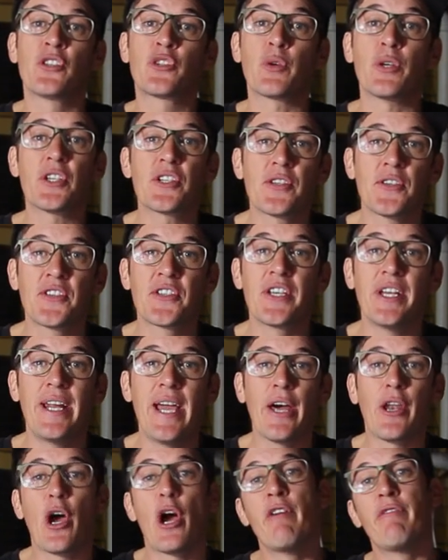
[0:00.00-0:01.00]
stretch the skin
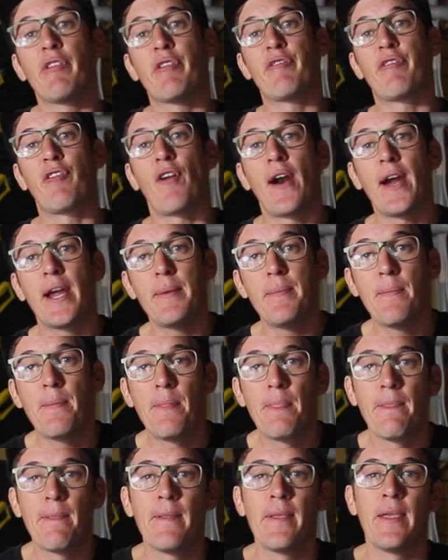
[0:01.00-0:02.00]
out over the
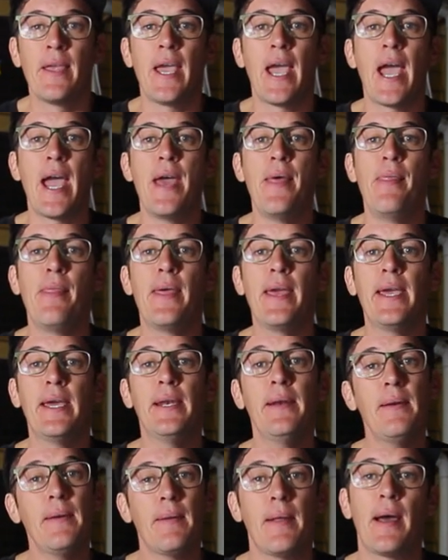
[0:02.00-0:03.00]
frame, and
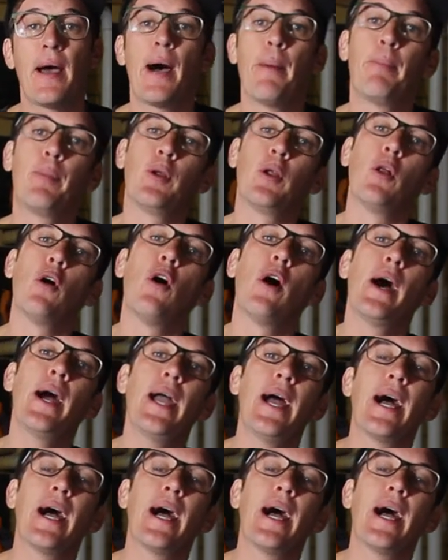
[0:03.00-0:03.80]
then apply